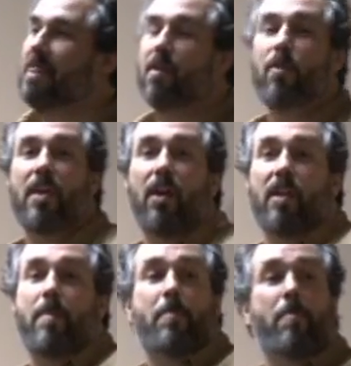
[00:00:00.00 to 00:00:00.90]
and then when they
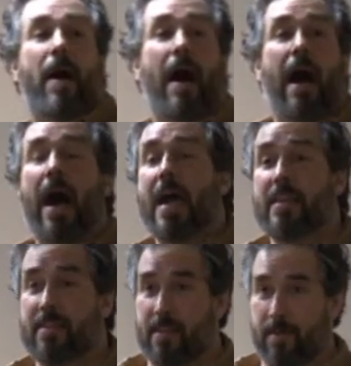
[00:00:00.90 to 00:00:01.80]
look at the people
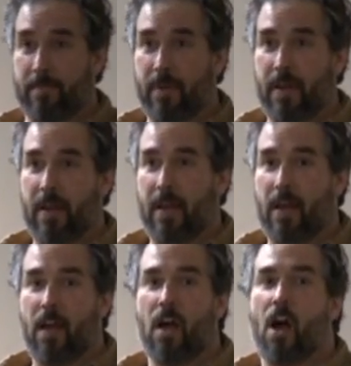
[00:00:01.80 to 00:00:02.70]
behind them,
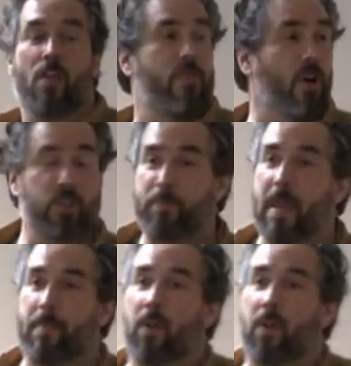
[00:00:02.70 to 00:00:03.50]
those